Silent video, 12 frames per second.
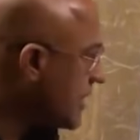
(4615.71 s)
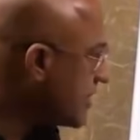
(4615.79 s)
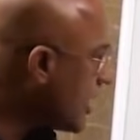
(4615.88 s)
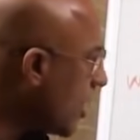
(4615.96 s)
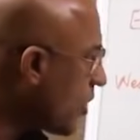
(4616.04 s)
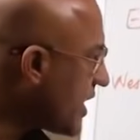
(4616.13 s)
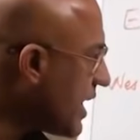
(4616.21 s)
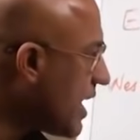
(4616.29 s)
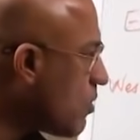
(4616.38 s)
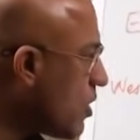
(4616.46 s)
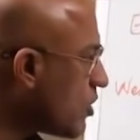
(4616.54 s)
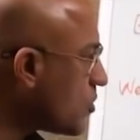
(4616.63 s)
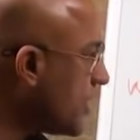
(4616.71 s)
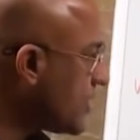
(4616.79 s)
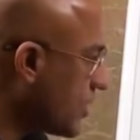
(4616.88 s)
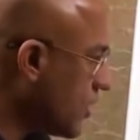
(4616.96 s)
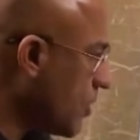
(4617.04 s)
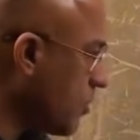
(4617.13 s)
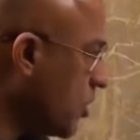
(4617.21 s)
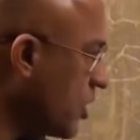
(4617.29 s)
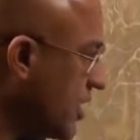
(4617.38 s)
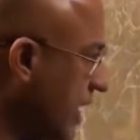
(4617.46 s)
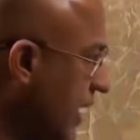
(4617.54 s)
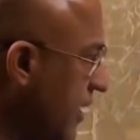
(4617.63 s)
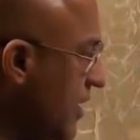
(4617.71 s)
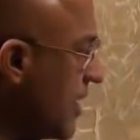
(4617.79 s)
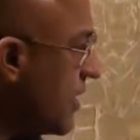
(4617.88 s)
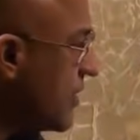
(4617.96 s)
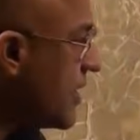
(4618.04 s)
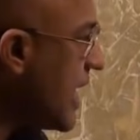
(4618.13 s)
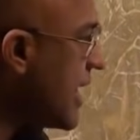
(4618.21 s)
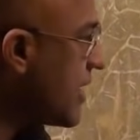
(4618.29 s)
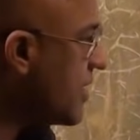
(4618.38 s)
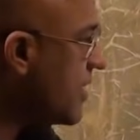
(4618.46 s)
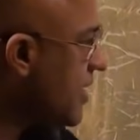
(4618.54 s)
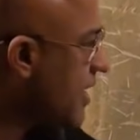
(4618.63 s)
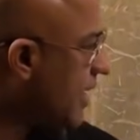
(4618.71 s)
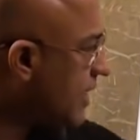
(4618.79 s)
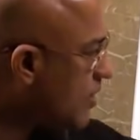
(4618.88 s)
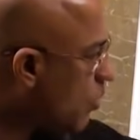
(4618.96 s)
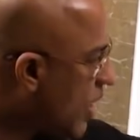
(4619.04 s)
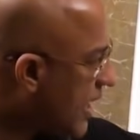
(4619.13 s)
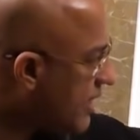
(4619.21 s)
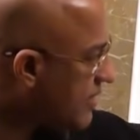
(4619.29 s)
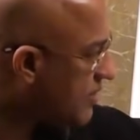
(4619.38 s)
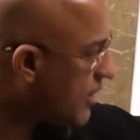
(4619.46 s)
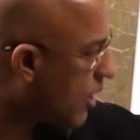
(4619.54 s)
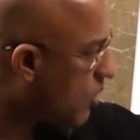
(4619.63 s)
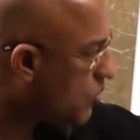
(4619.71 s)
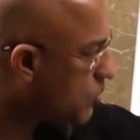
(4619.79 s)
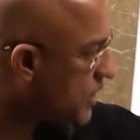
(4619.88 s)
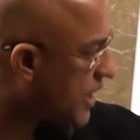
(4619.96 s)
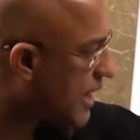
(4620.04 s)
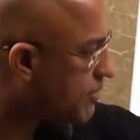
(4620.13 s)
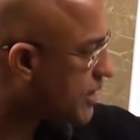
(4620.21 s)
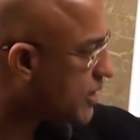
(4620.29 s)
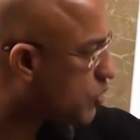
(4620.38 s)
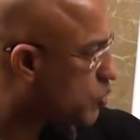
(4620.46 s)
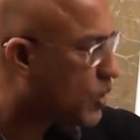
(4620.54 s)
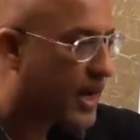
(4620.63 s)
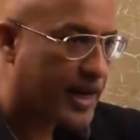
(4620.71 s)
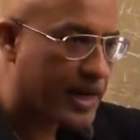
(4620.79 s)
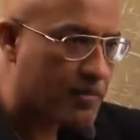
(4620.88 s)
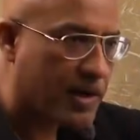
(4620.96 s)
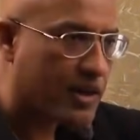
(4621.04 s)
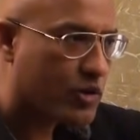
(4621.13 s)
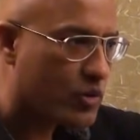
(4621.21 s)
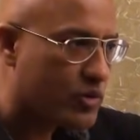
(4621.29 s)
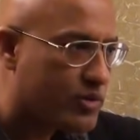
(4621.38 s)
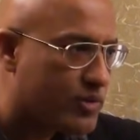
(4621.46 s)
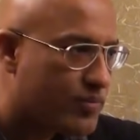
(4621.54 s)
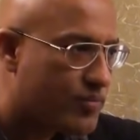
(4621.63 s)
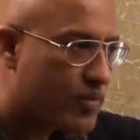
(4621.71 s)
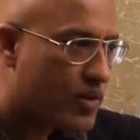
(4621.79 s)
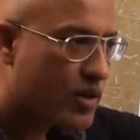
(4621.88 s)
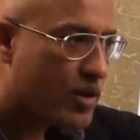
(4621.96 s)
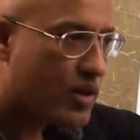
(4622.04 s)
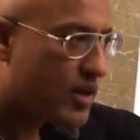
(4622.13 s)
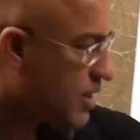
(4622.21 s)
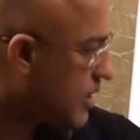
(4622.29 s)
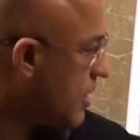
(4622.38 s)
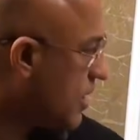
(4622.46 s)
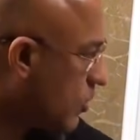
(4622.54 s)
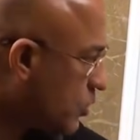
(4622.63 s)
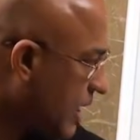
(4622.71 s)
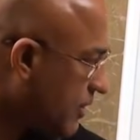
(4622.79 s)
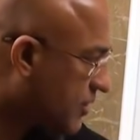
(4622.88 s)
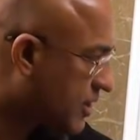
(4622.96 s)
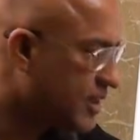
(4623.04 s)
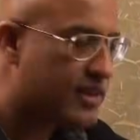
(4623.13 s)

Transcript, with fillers: Now, here I want to mention one more thing that in the virus now we are having two RNA molecules. We have three